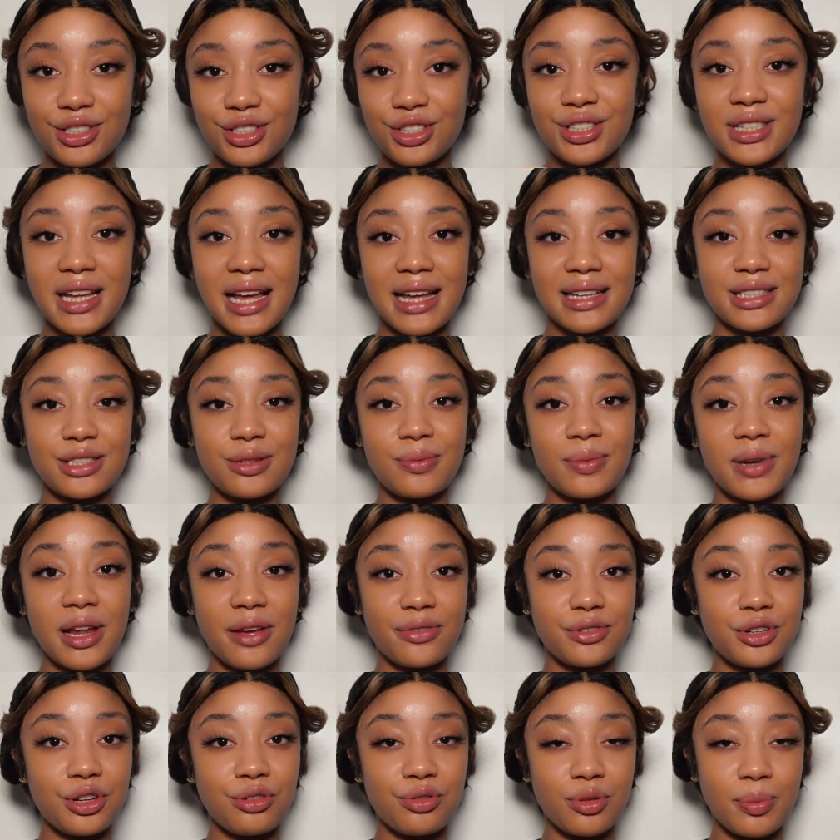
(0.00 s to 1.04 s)
just has some
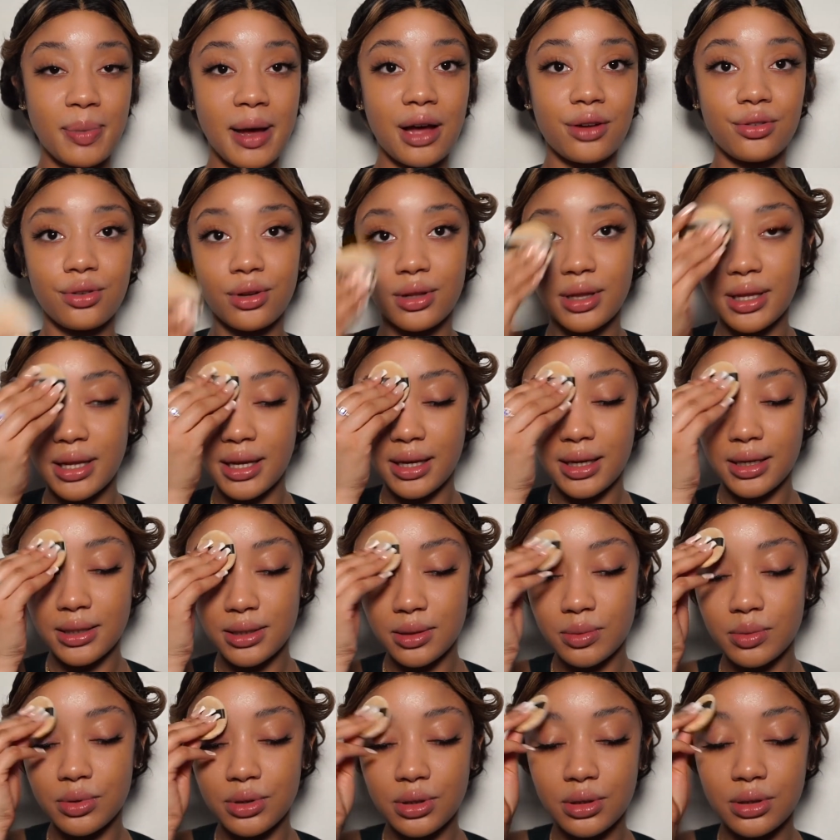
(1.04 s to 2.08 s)
leftover powder on there, so
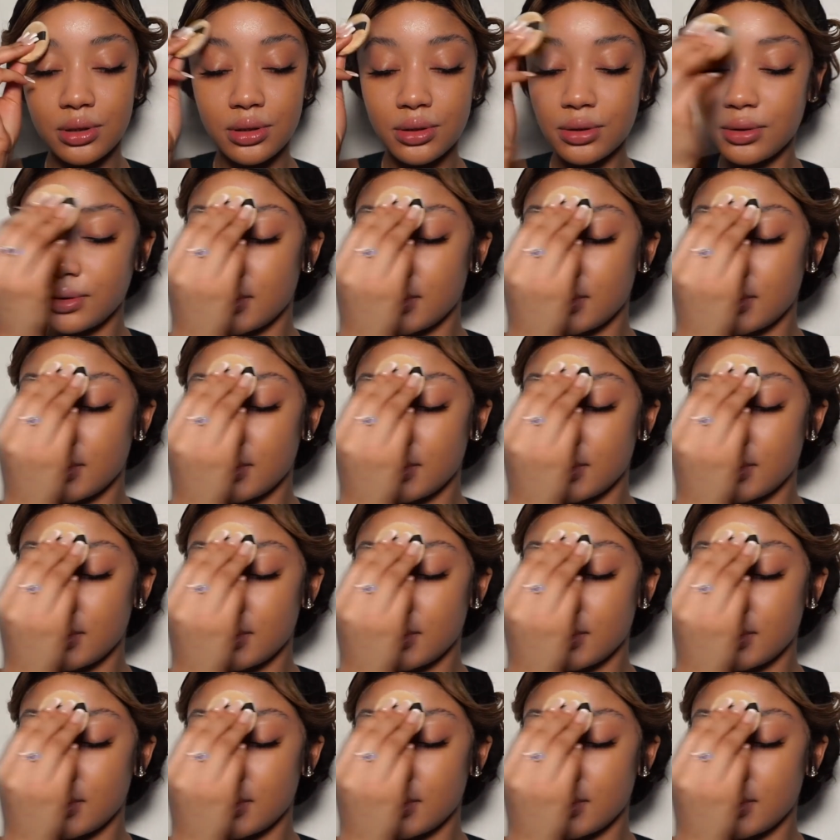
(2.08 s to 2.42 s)
I'm just going to do